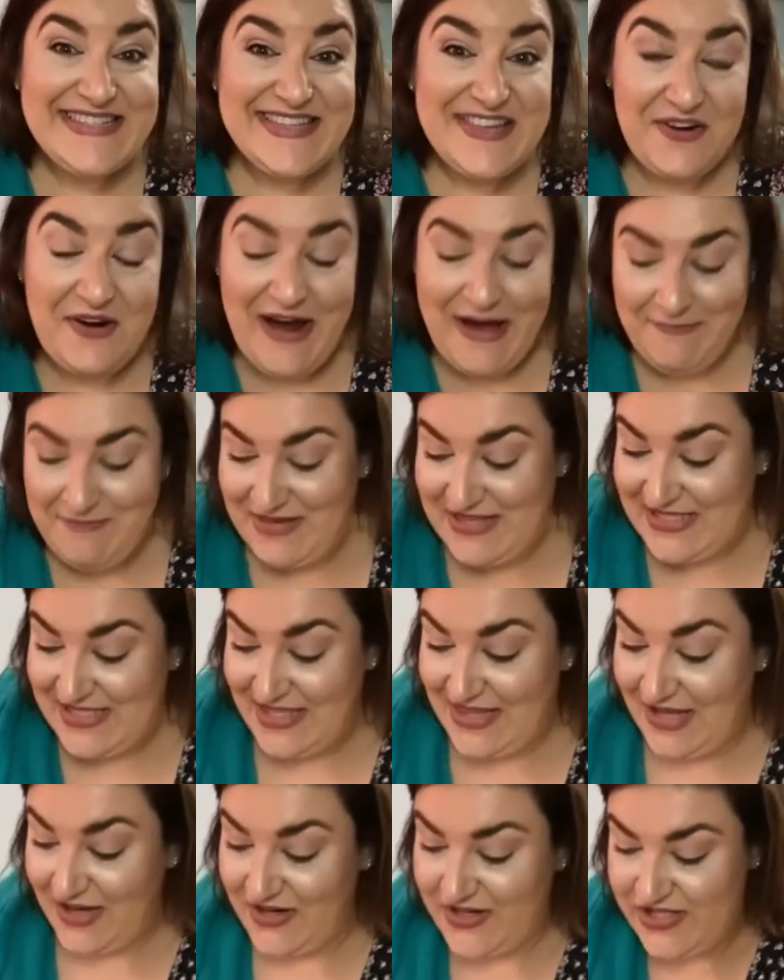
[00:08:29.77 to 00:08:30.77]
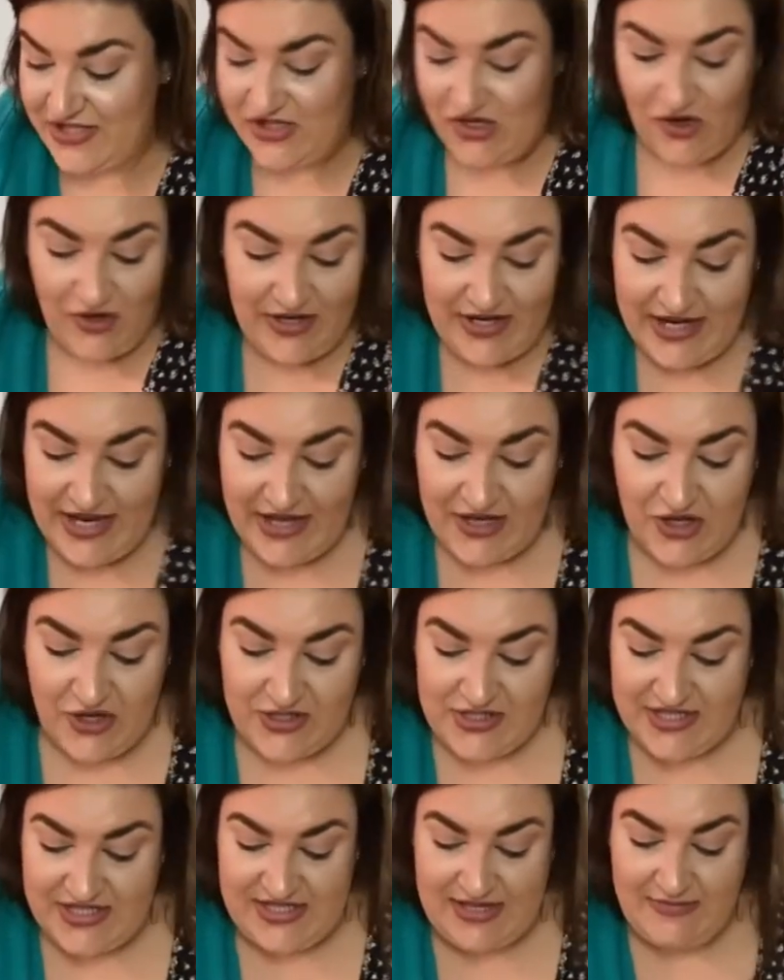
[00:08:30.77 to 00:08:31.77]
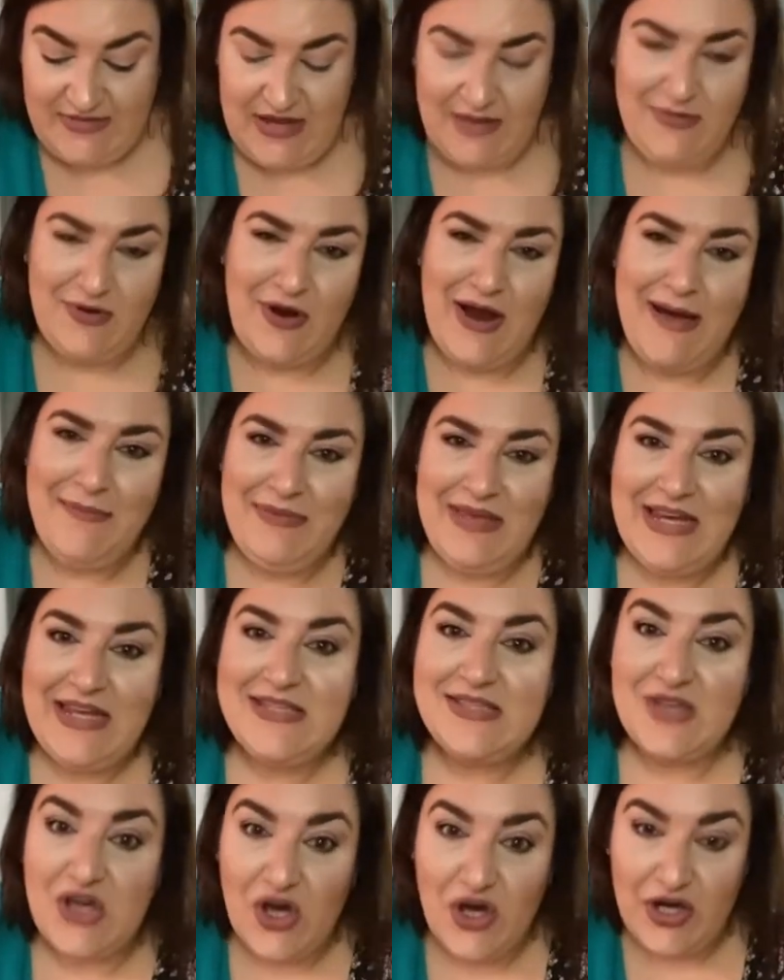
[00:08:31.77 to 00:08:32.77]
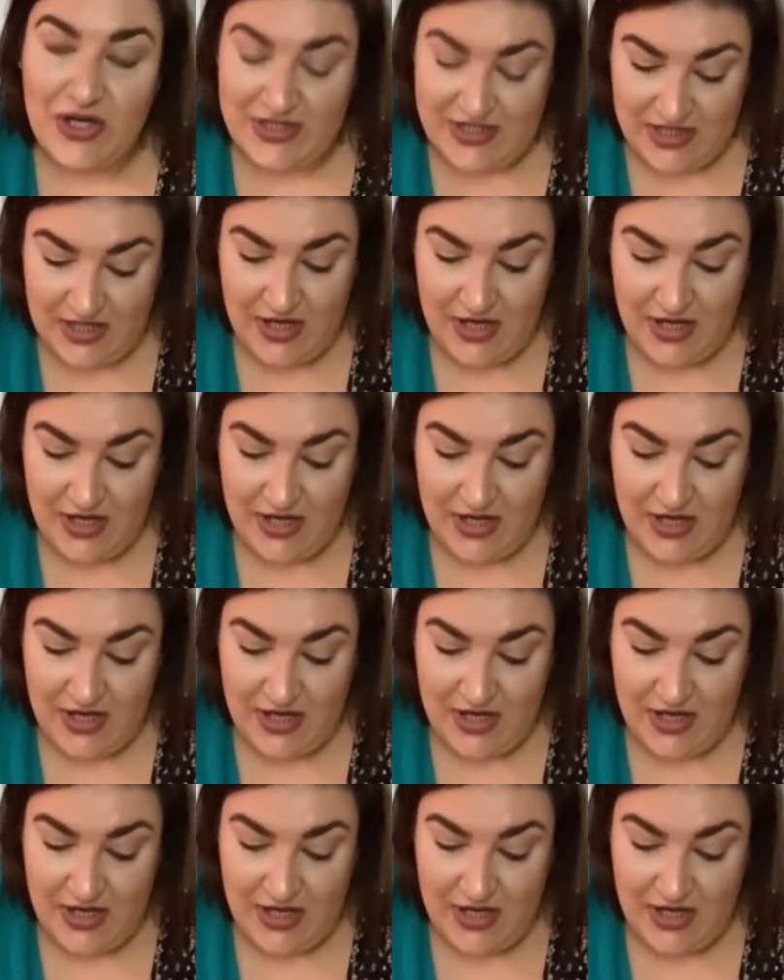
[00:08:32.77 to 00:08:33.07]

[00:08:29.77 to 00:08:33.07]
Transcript: The crab meat's in there because it's all gonna get cooked at the same time. The crab meat is cooked.